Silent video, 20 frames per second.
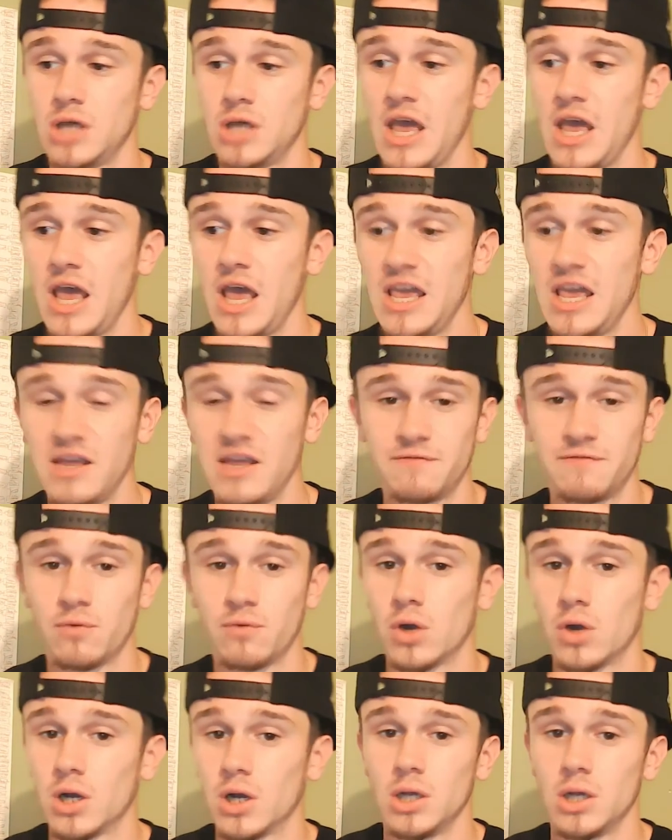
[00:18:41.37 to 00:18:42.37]

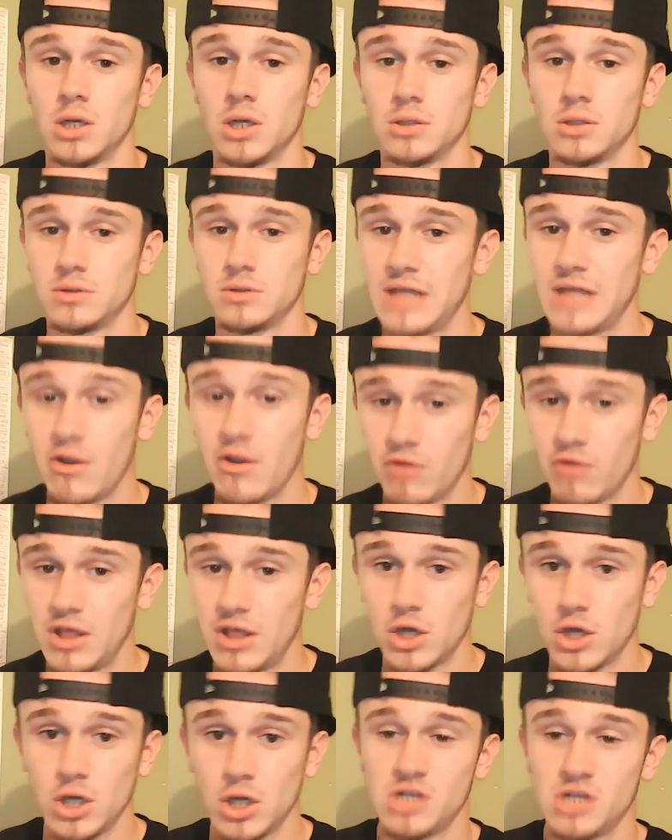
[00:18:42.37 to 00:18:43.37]
8-4. They
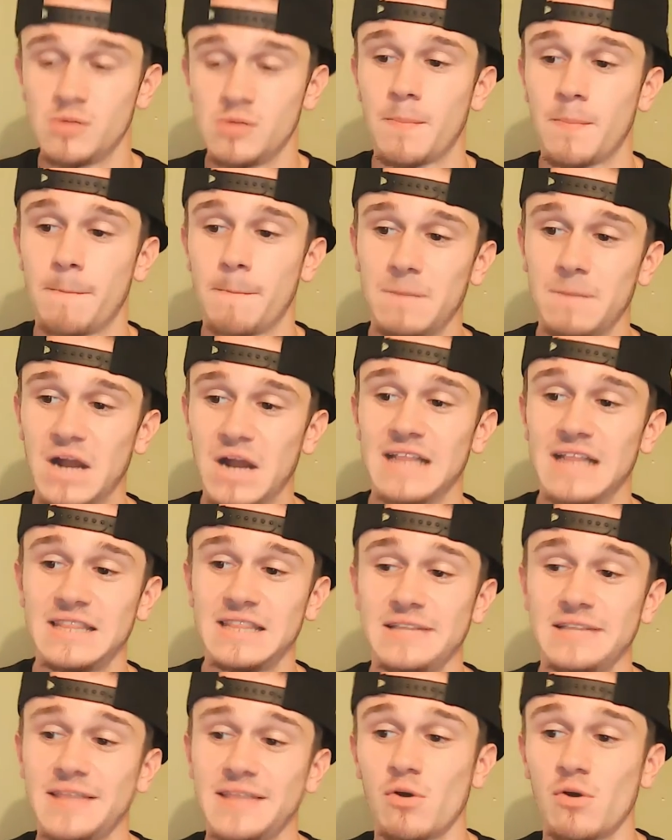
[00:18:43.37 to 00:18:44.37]
really could. But I
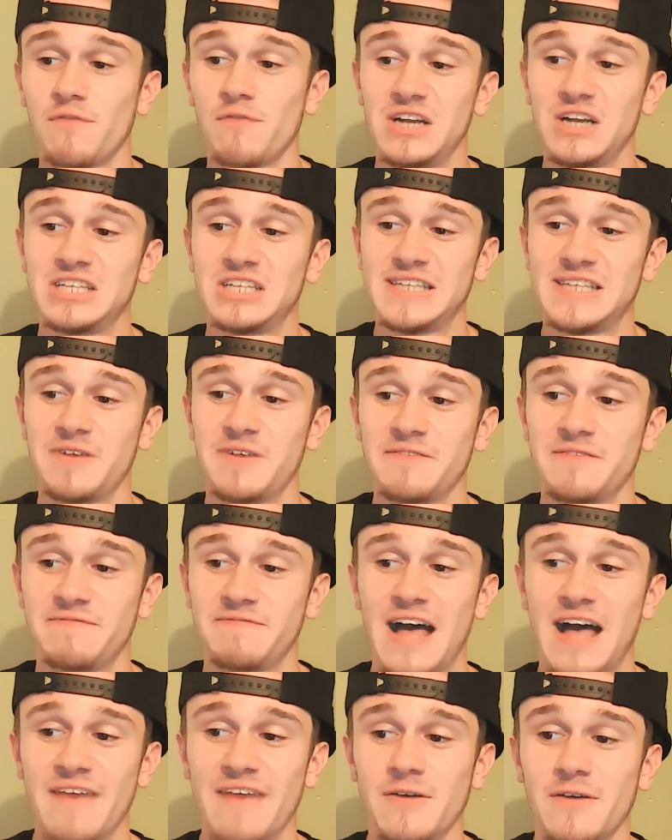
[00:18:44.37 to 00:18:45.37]
think they will finish
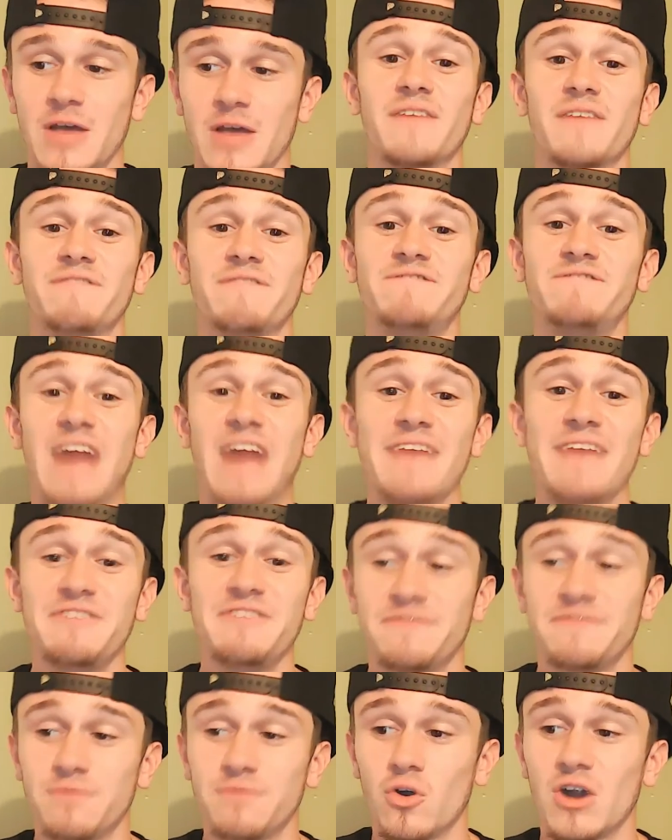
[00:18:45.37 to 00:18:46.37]
7-5 and
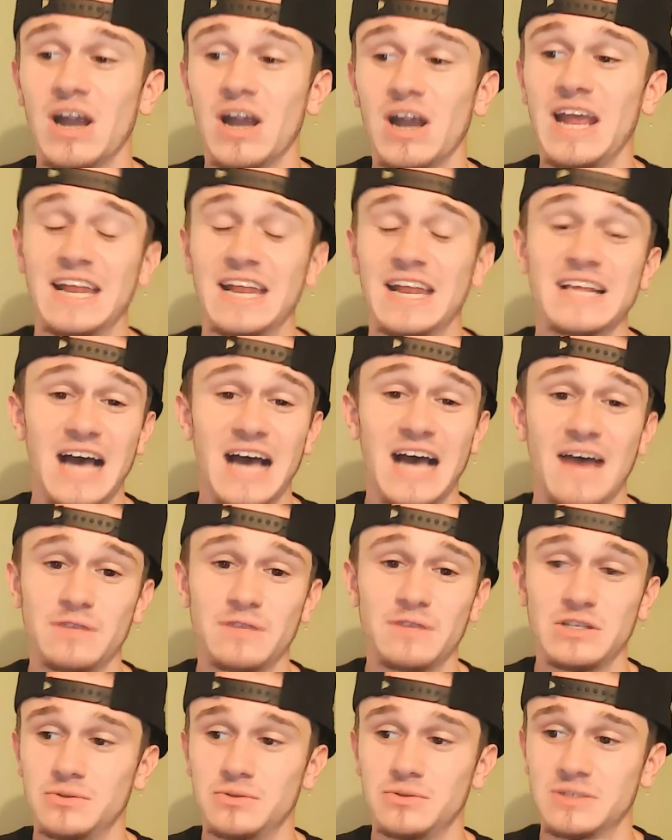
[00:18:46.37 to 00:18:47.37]
5-4 in
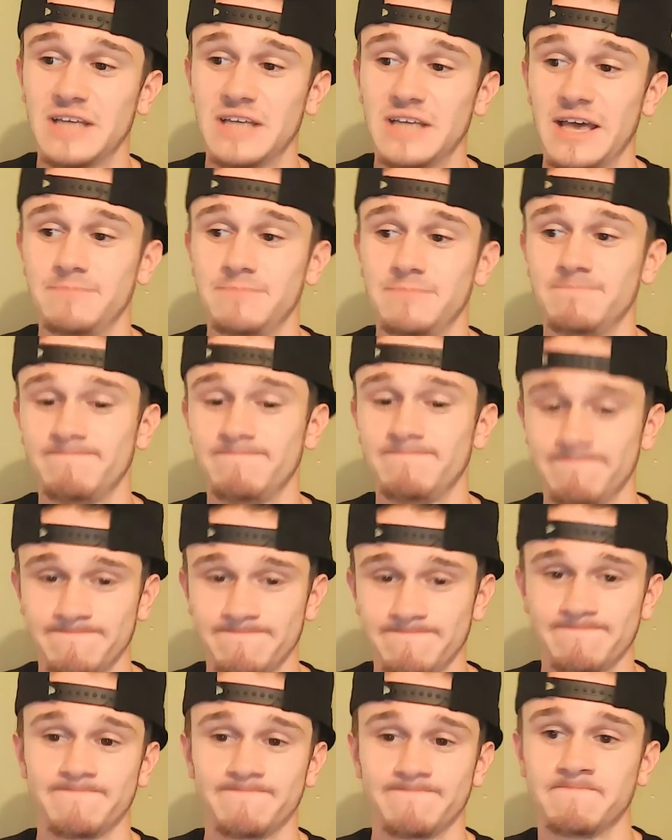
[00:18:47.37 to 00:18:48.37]
Conference USA.
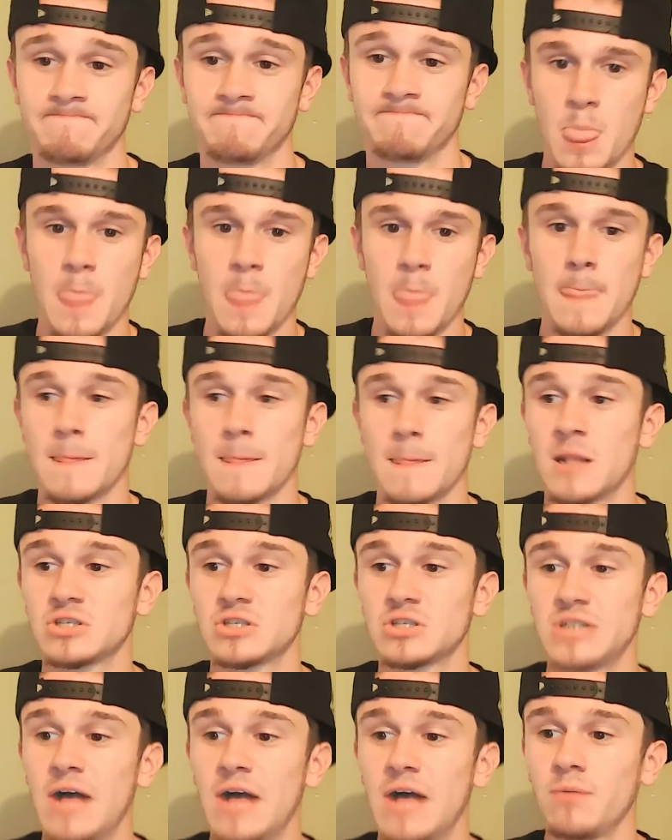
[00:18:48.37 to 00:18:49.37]

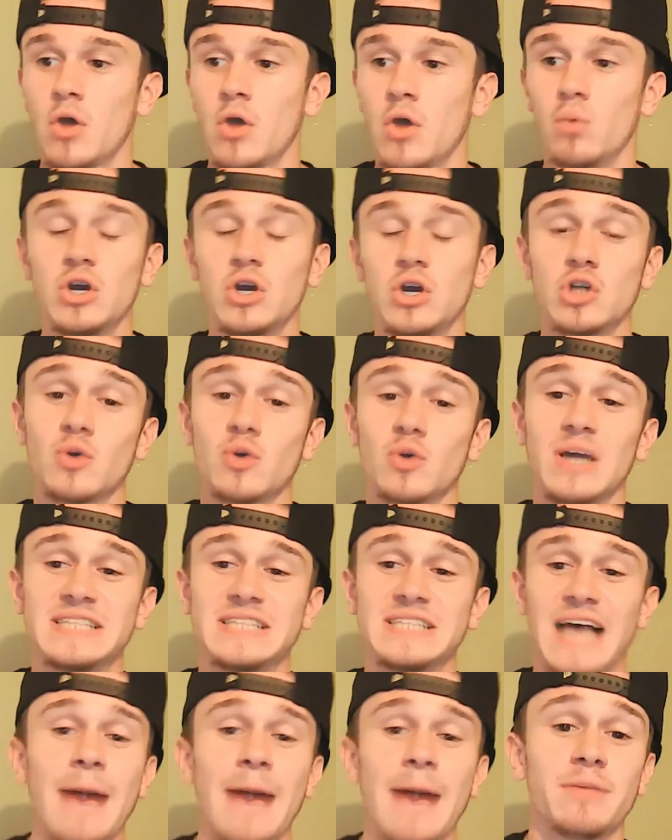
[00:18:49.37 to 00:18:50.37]
So now we go to our
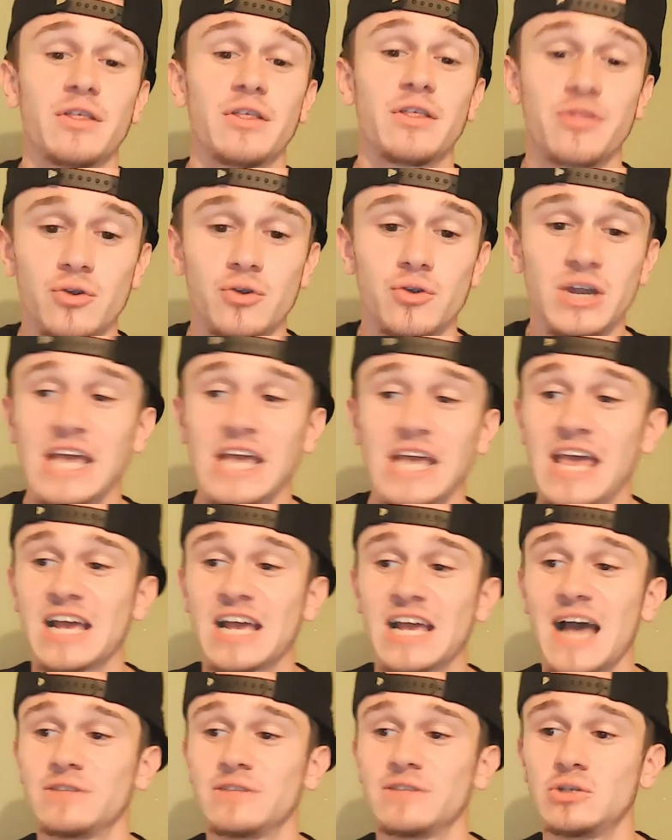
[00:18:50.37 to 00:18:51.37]
top 3 in
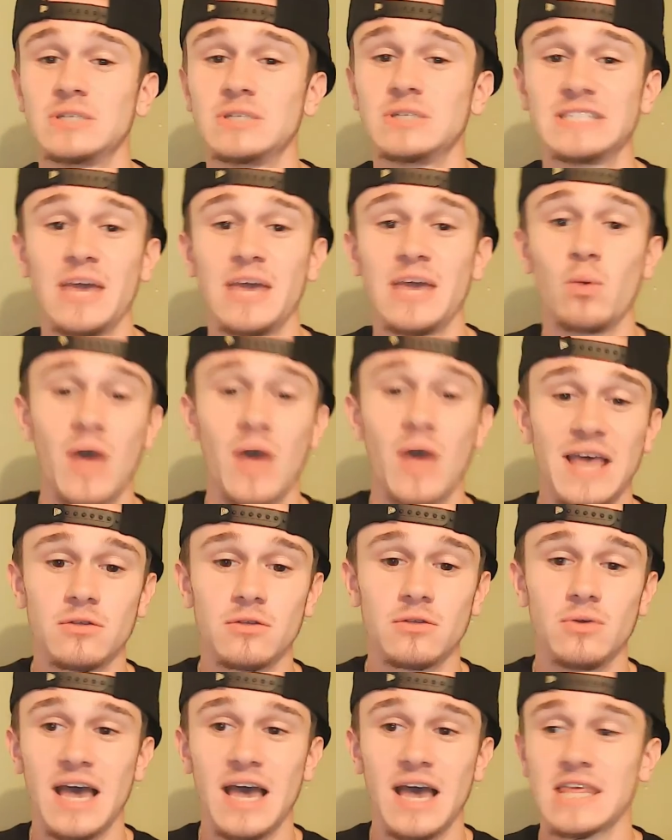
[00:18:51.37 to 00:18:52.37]
Conference USA West,
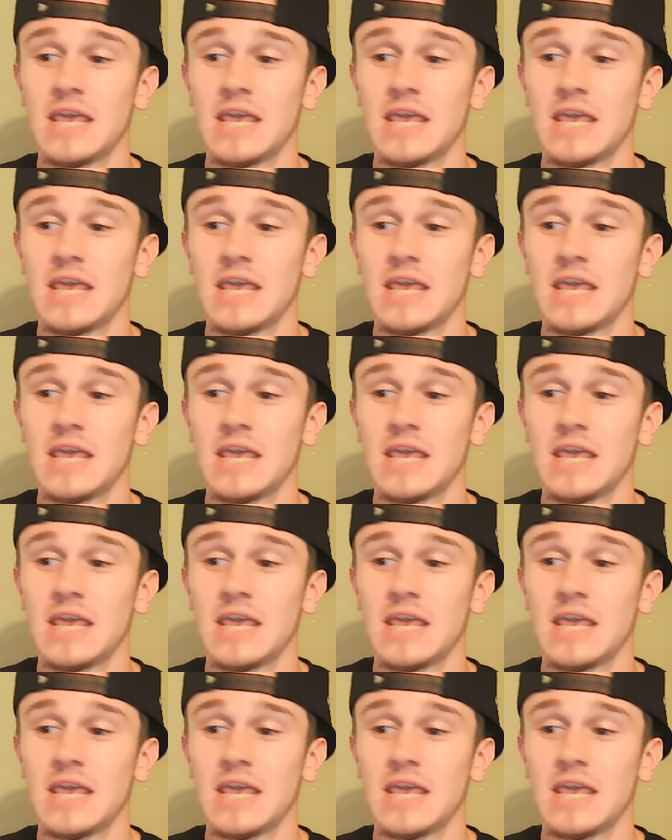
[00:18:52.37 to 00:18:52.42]
you guys.